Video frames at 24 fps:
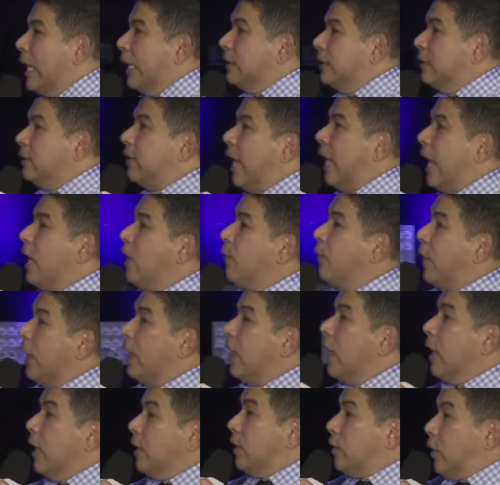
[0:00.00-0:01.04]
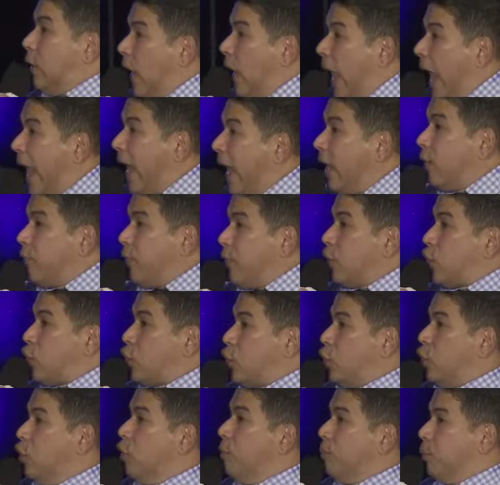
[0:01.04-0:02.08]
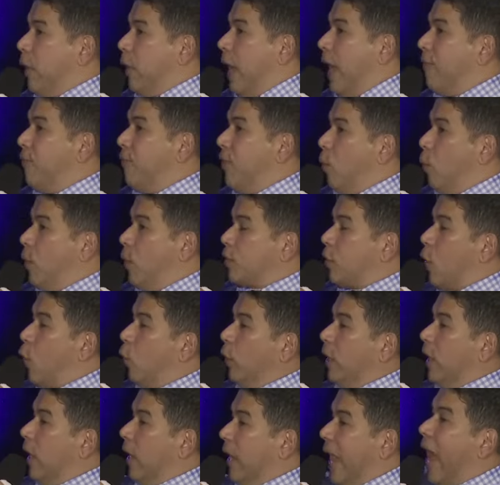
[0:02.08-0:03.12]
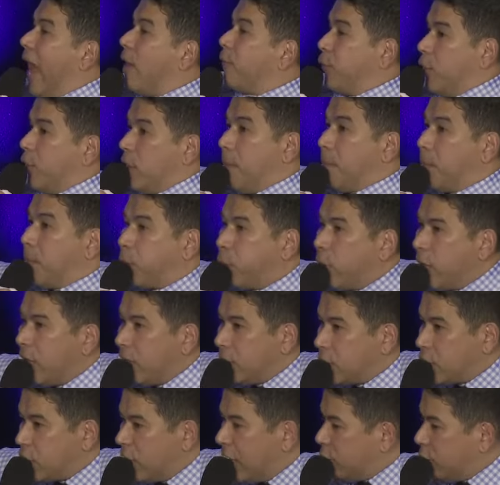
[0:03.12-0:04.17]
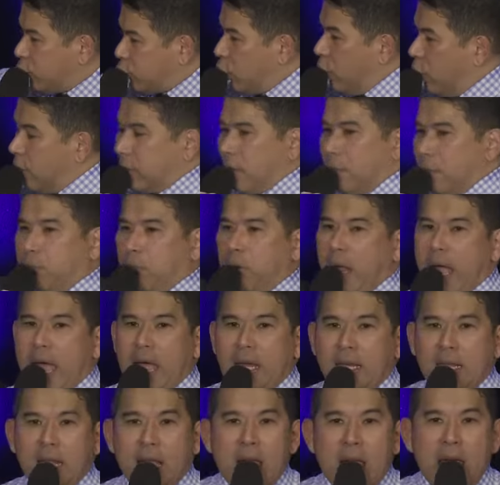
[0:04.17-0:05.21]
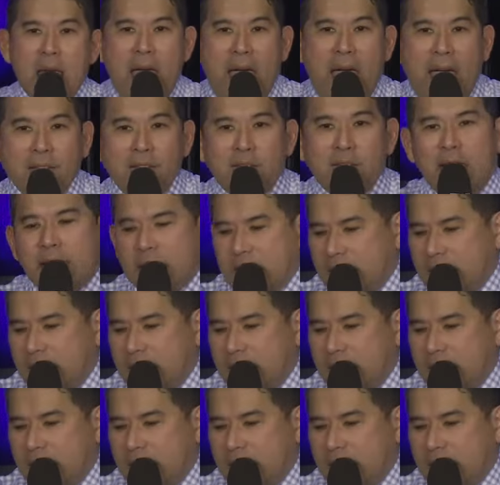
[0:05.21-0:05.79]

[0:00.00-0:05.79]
David ate of the shewbread that was only allowed for the priests. He took the bread, and yet